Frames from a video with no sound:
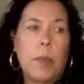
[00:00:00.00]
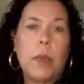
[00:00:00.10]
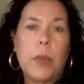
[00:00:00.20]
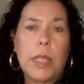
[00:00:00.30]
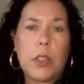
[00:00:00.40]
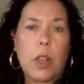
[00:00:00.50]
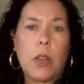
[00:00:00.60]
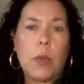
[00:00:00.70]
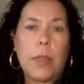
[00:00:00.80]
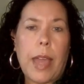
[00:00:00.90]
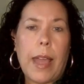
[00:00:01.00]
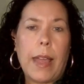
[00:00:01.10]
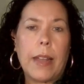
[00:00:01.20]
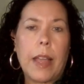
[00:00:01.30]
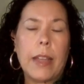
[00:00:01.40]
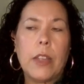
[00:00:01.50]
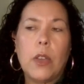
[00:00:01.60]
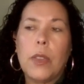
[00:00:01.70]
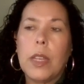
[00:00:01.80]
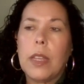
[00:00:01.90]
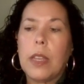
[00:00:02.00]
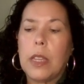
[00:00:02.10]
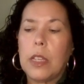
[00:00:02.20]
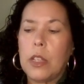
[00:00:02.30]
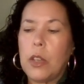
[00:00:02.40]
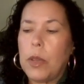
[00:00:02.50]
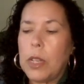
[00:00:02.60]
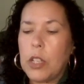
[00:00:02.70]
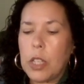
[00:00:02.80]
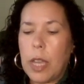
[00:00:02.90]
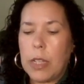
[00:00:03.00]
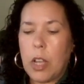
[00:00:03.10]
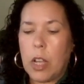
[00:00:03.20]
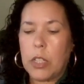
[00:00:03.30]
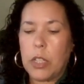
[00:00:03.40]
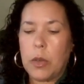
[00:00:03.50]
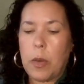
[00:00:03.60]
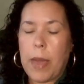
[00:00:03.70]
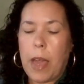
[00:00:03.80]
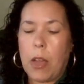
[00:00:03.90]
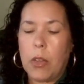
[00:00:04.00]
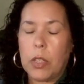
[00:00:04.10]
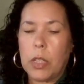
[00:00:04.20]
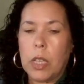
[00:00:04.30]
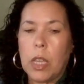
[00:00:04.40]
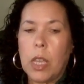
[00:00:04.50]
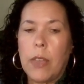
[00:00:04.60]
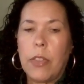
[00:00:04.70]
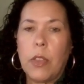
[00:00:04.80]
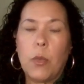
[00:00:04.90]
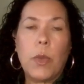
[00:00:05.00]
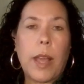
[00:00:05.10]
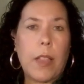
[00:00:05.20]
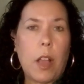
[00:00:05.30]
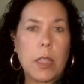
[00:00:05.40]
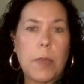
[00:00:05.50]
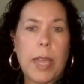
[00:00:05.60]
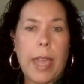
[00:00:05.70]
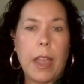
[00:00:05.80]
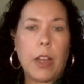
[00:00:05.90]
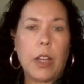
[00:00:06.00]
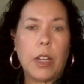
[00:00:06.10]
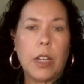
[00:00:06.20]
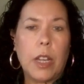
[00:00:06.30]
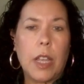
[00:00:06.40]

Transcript: as women we struggle with that. I know that initially I talked to you about when I lost my hair.